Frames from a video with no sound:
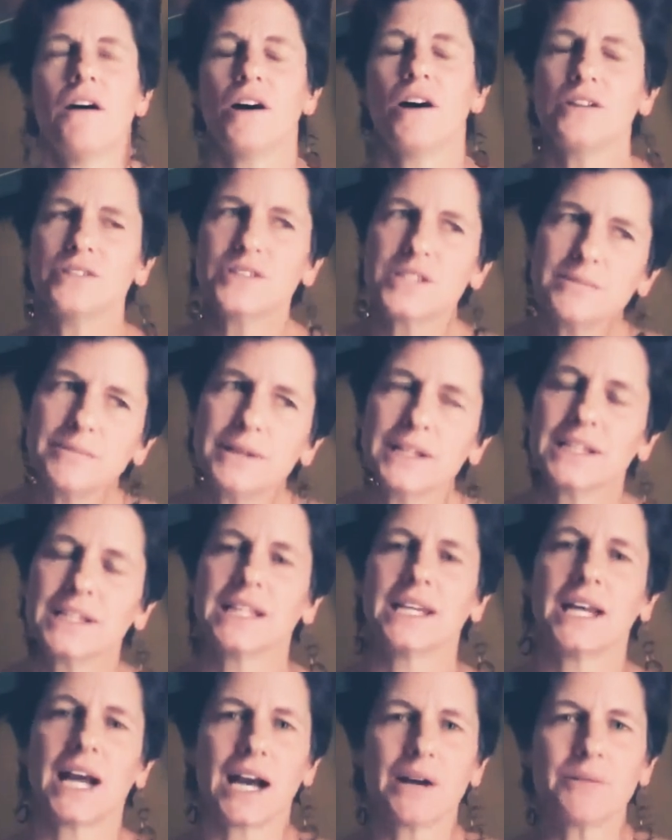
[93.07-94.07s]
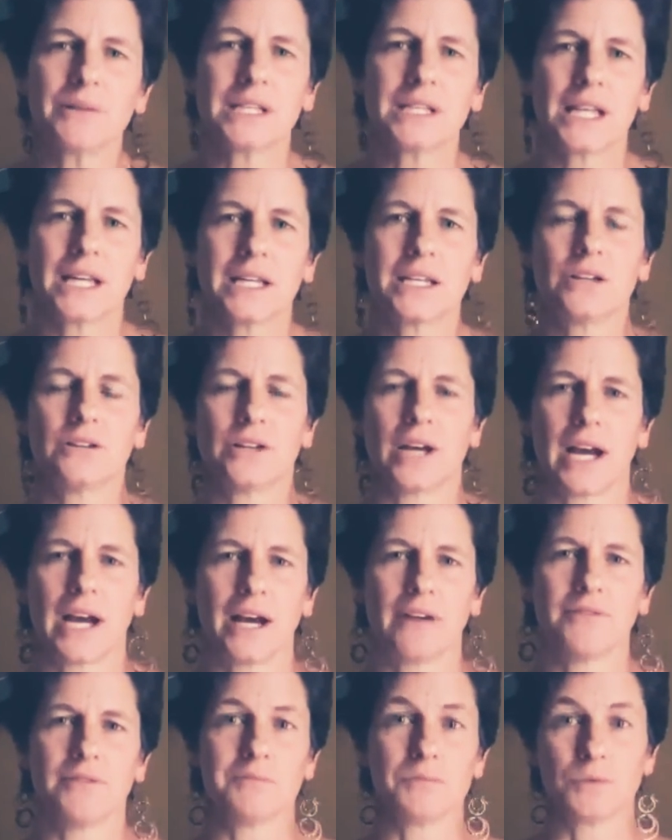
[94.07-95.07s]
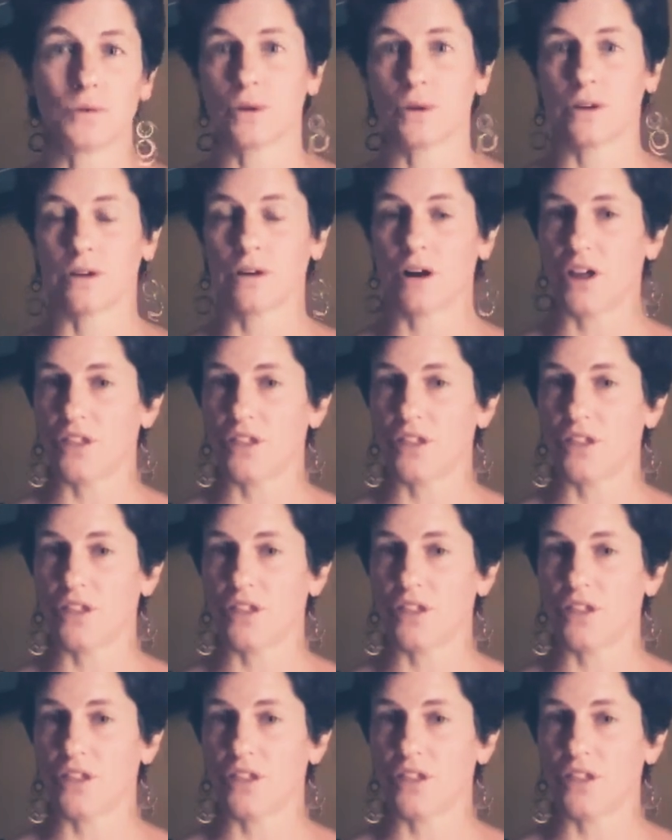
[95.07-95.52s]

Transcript: Ultimately, I would like you to have a more